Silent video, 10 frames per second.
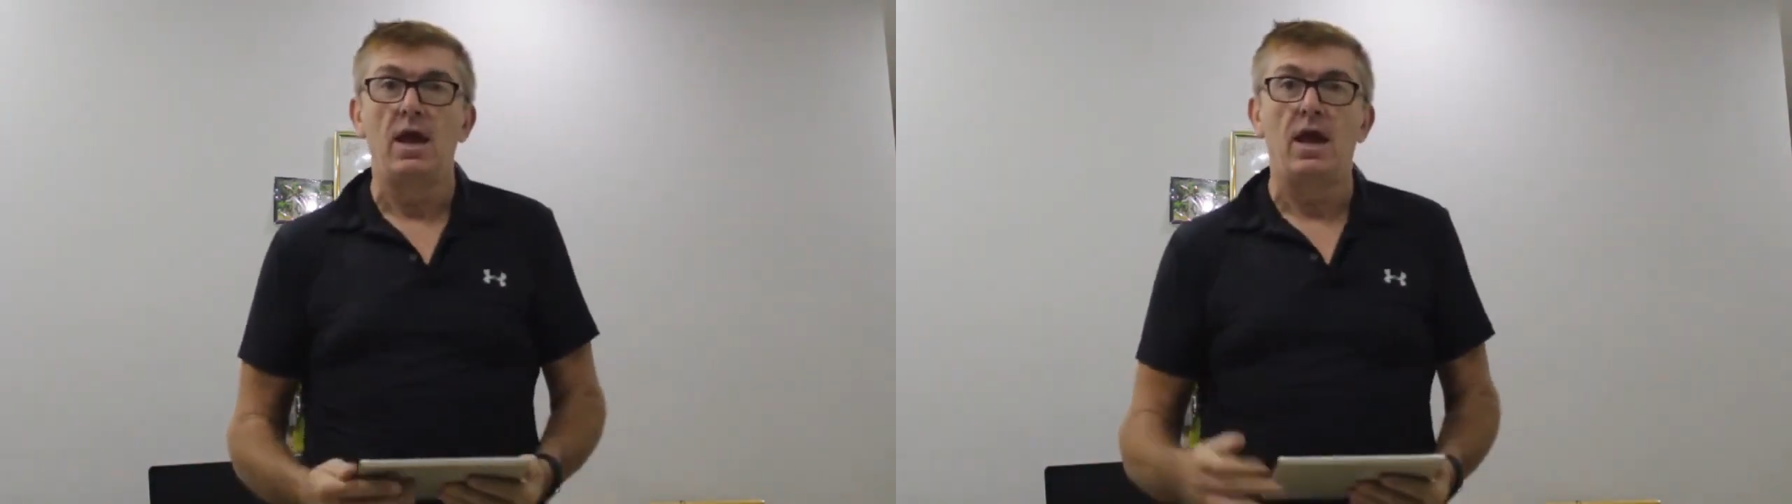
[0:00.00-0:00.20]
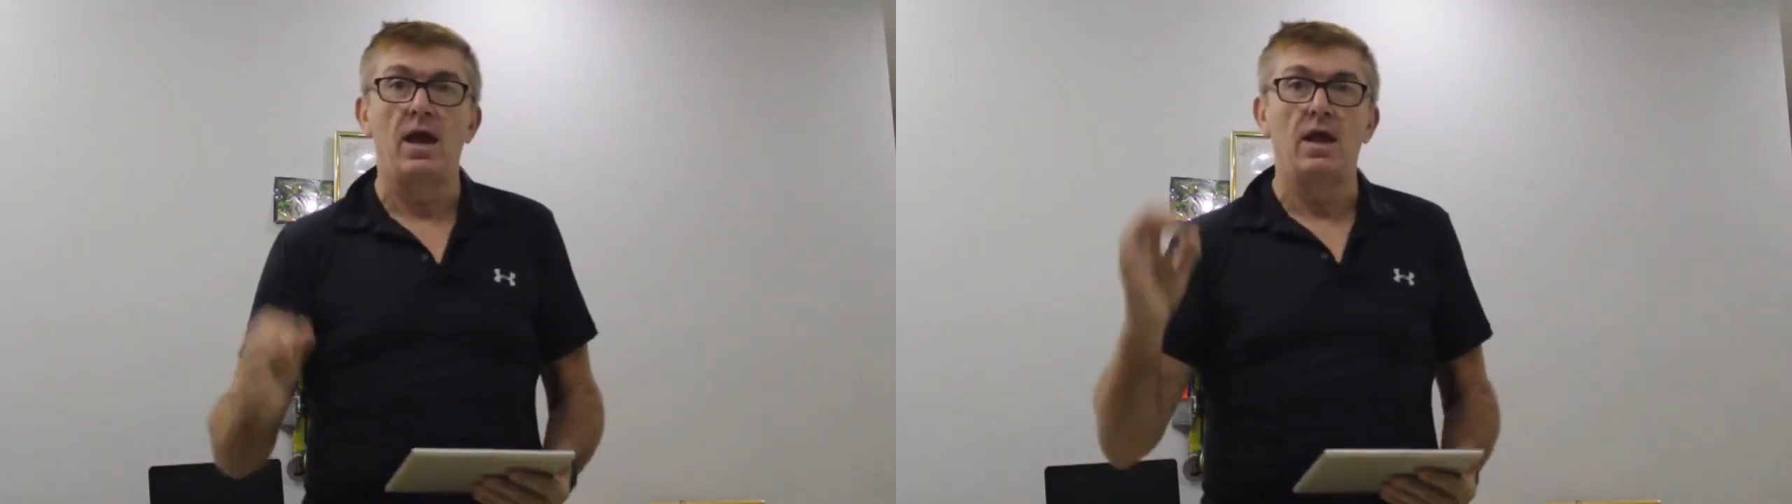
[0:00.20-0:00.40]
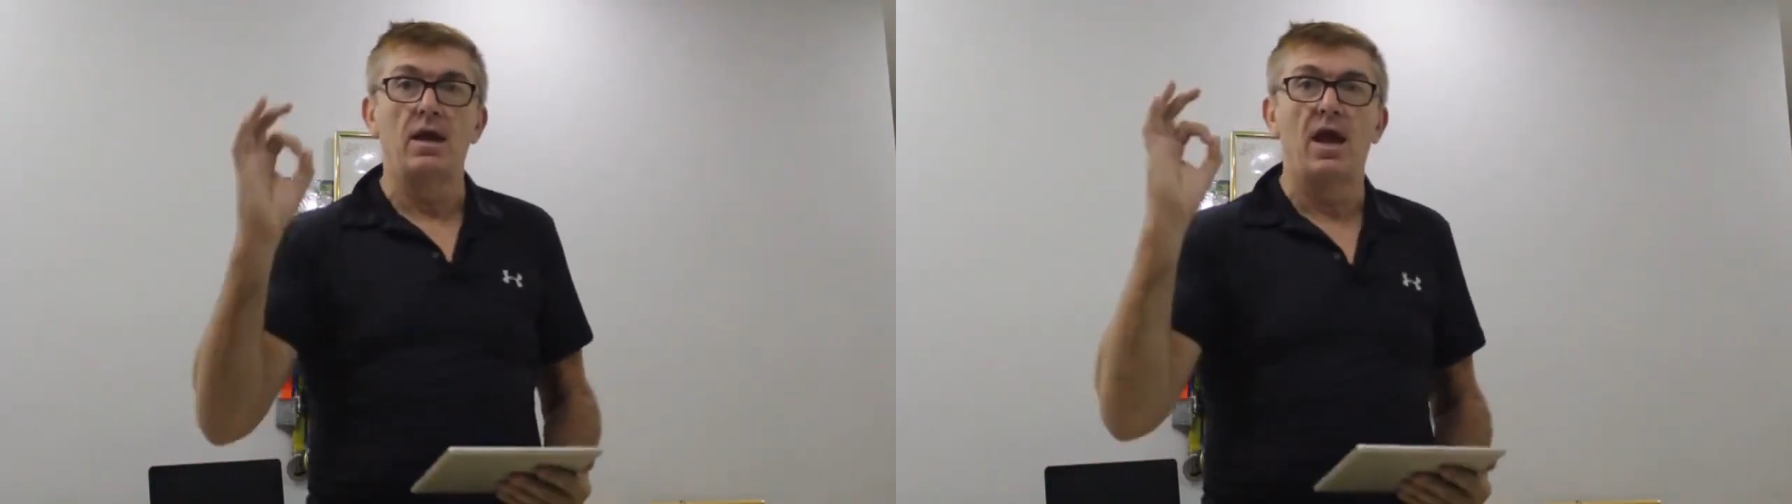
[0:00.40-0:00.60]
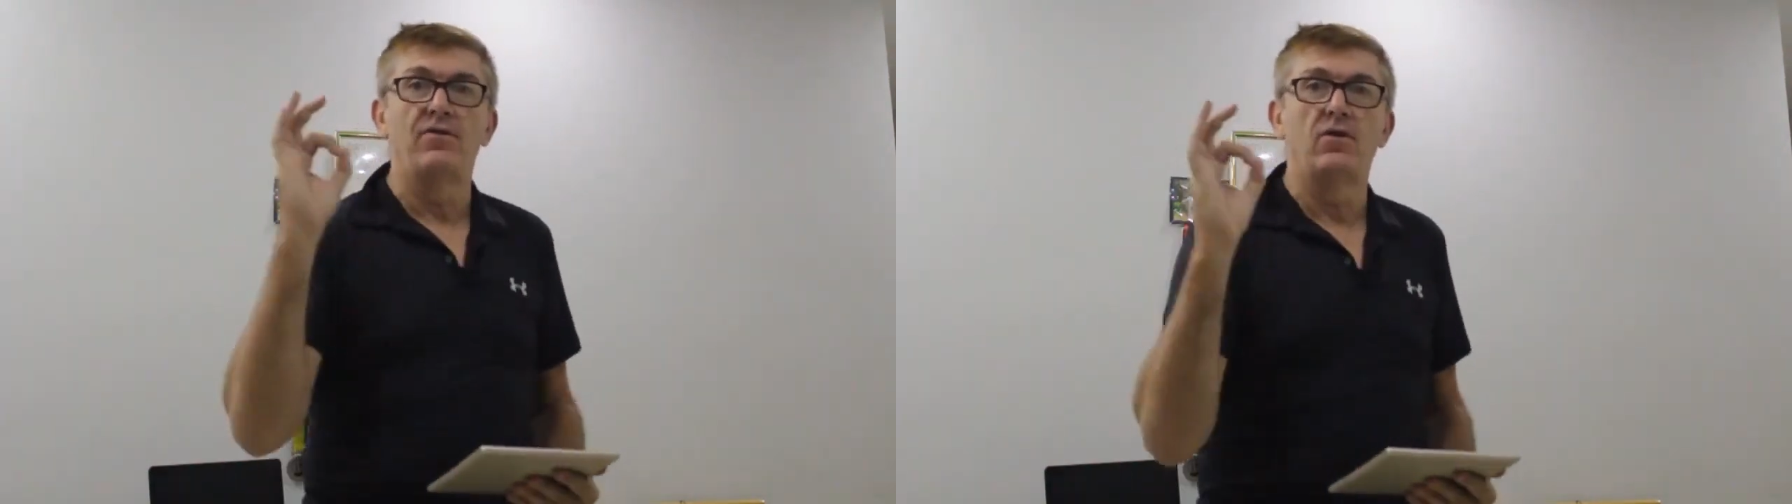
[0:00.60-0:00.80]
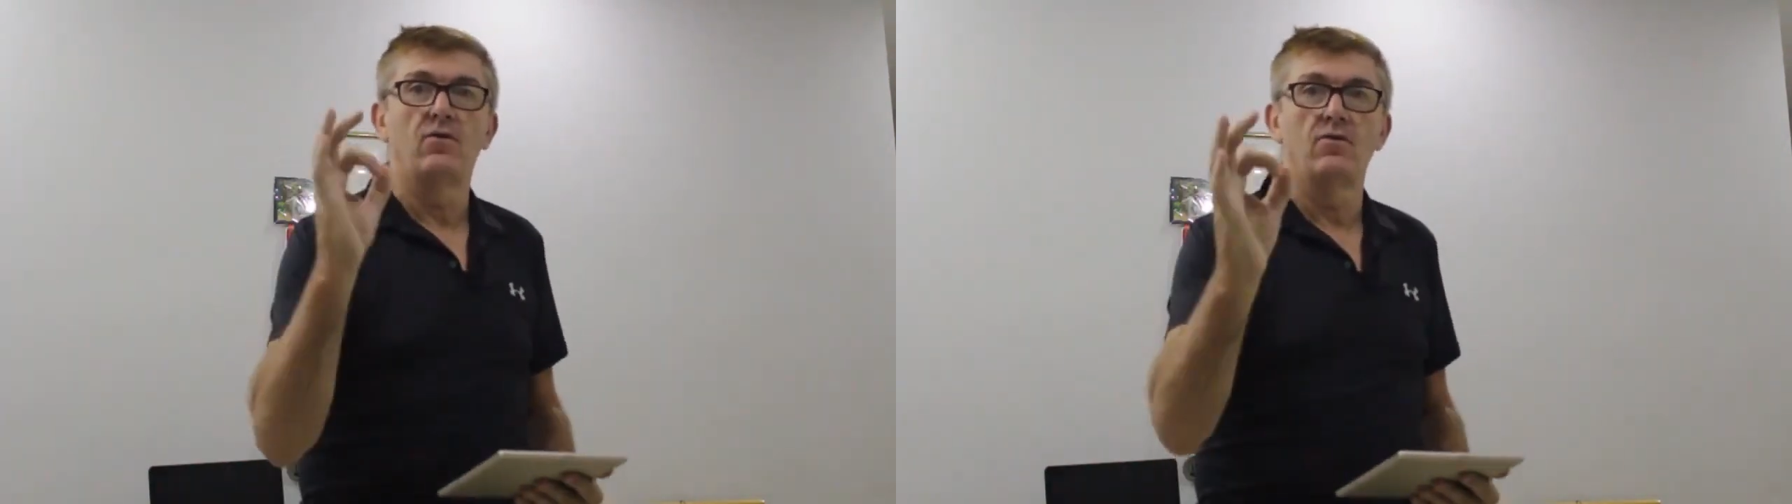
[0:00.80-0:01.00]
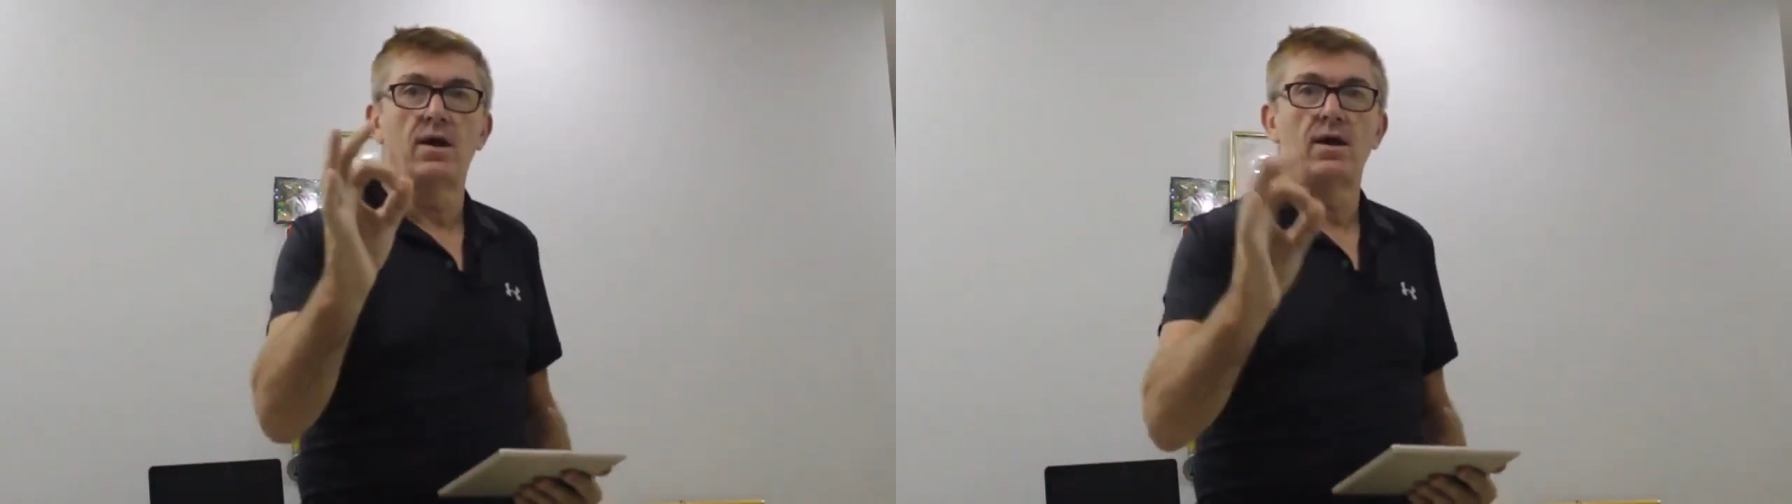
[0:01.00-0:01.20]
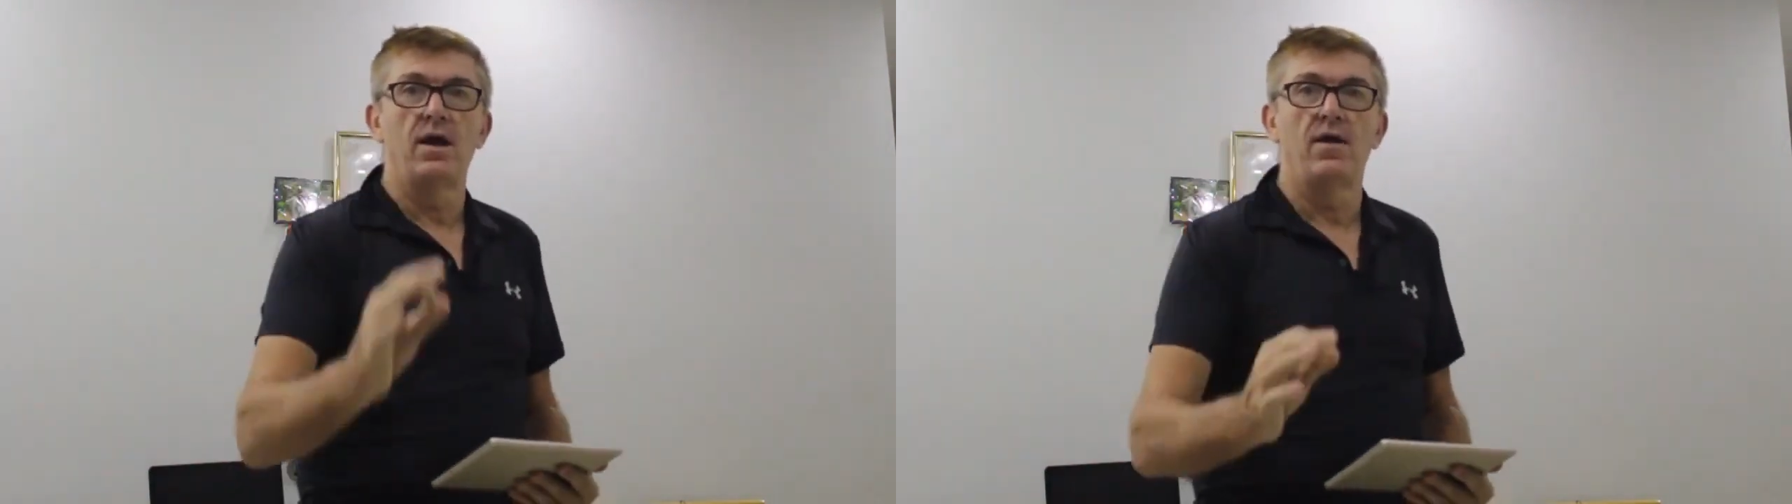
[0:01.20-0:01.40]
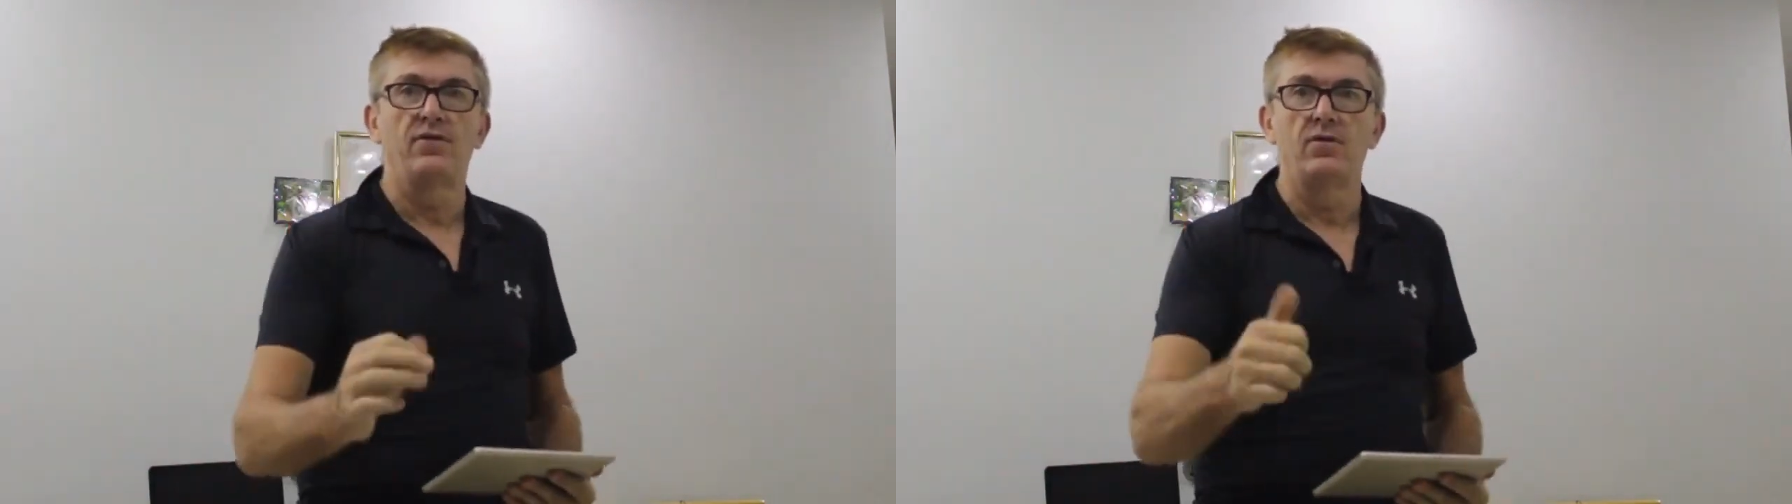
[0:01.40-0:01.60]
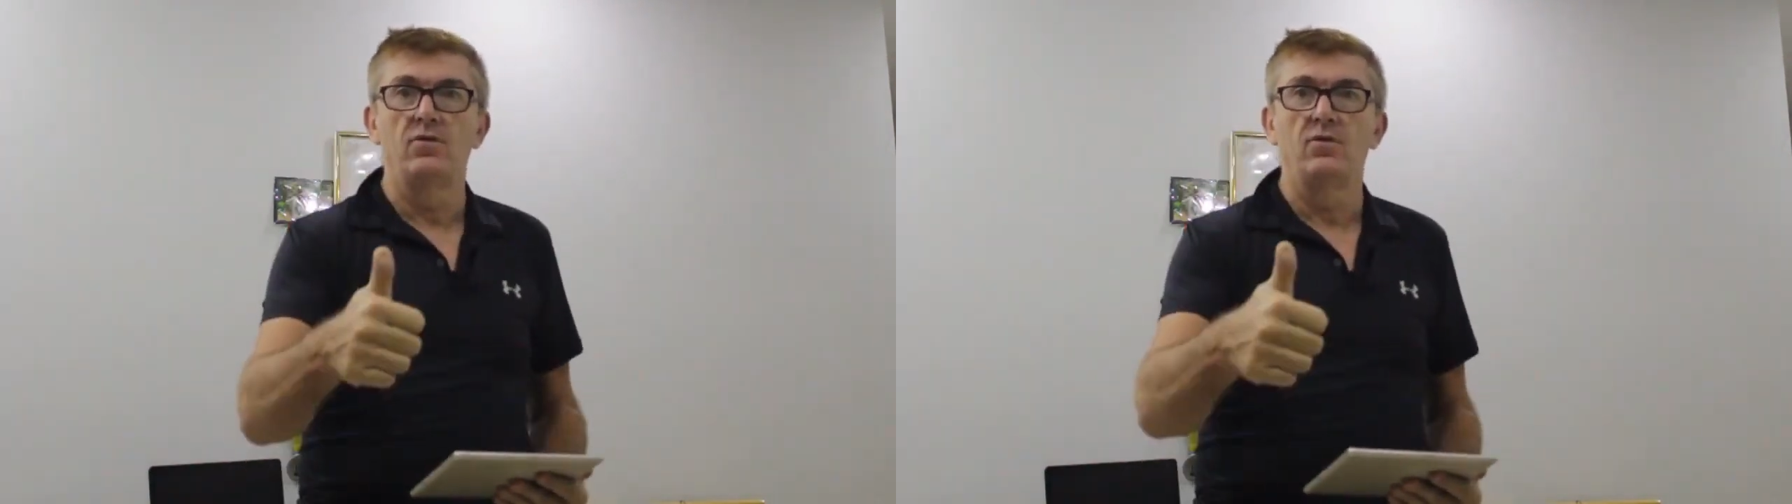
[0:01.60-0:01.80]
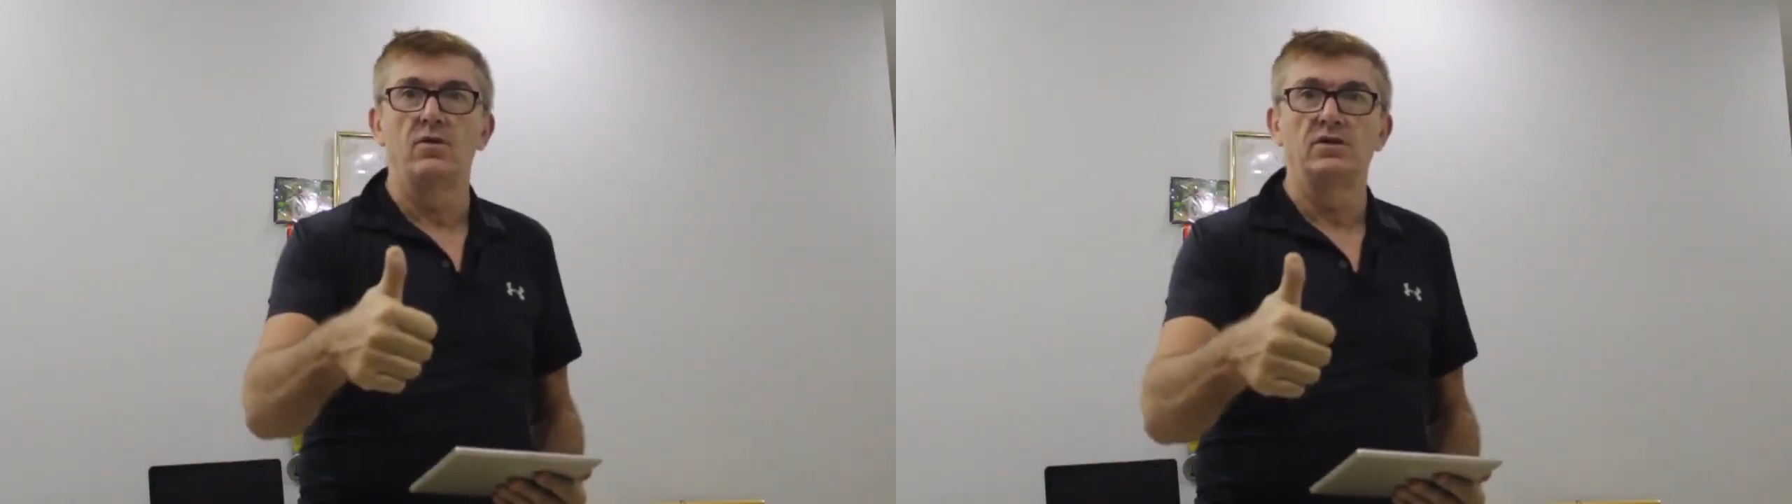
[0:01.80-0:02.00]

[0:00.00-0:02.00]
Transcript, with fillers: and have a great afternoon.